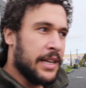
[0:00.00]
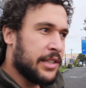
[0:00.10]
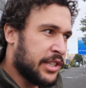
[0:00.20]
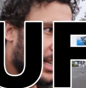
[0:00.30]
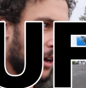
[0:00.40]

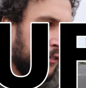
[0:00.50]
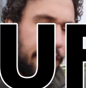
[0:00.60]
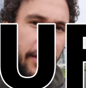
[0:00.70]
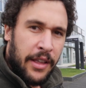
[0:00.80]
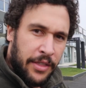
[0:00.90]
stuff
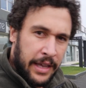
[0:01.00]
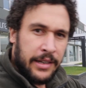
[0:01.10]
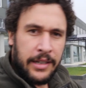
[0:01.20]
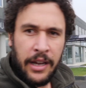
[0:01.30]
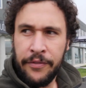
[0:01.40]
that
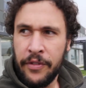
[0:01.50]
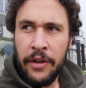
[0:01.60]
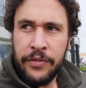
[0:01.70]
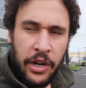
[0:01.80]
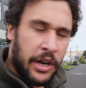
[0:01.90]

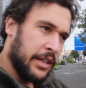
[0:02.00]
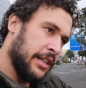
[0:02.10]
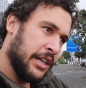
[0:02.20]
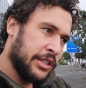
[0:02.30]
I've got and then I